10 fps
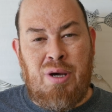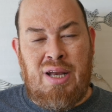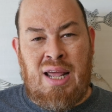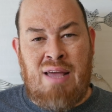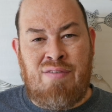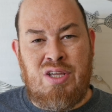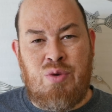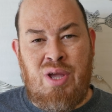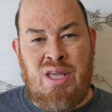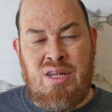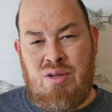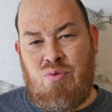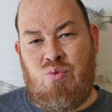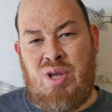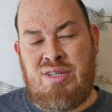But have a great
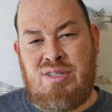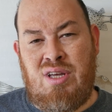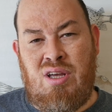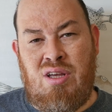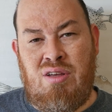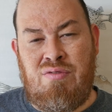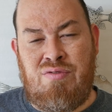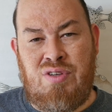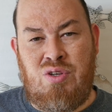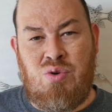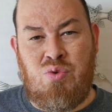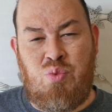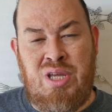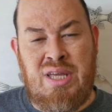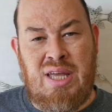rest of
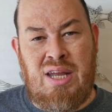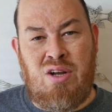your week,